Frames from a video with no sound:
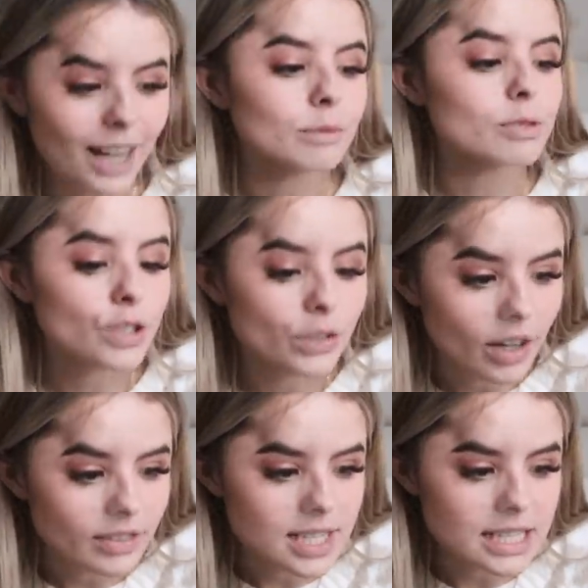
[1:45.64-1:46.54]
I'm so
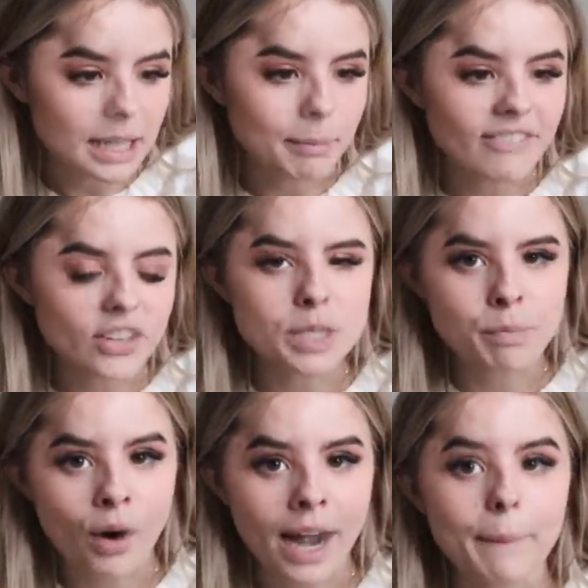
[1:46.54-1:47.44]
nervous. This is like my
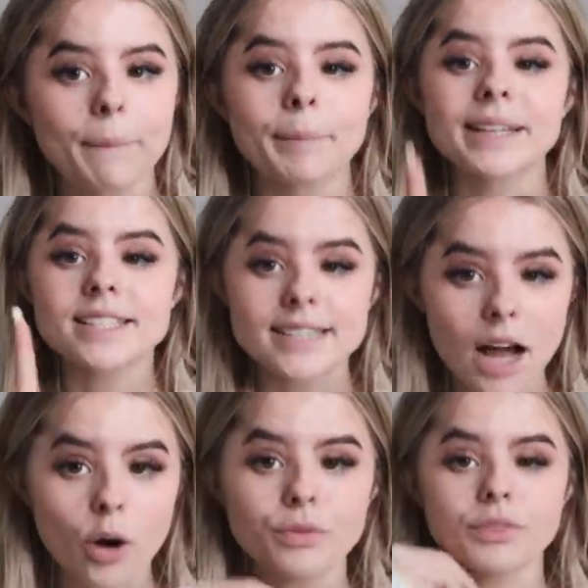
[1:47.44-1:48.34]
first prank by
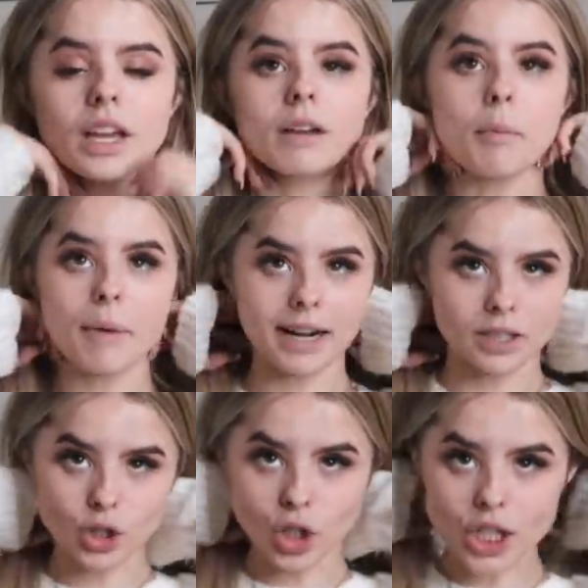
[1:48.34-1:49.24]
myself. The other
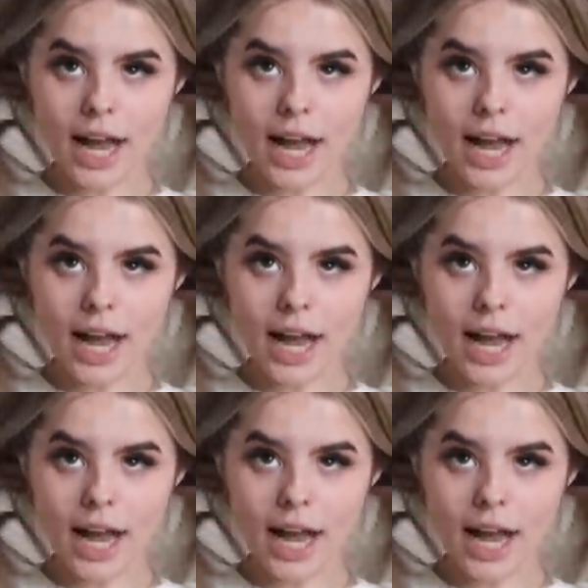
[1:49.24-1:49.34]
prank, Josh